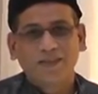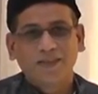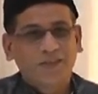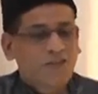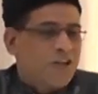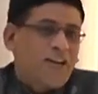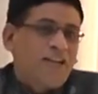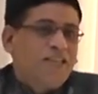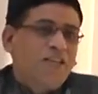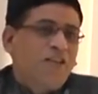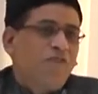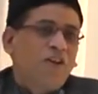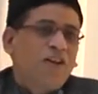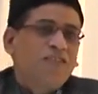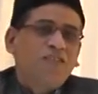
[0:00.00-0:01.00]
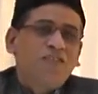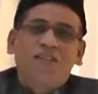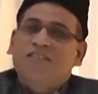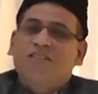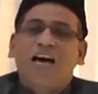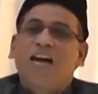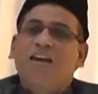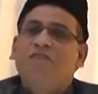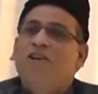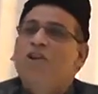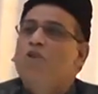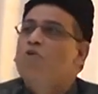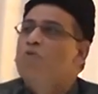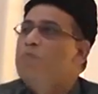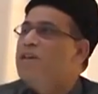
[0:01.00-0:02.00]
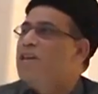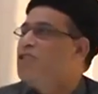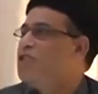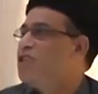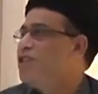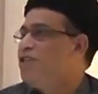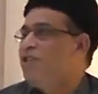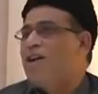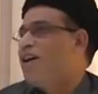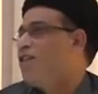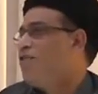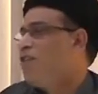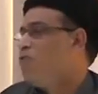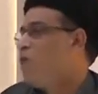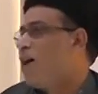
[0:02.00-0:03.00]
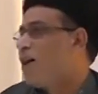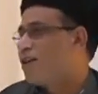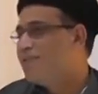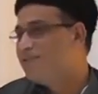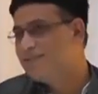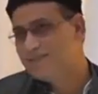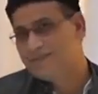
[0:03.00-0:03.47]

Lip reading: She can say, for instance, I will do PhD or I will work,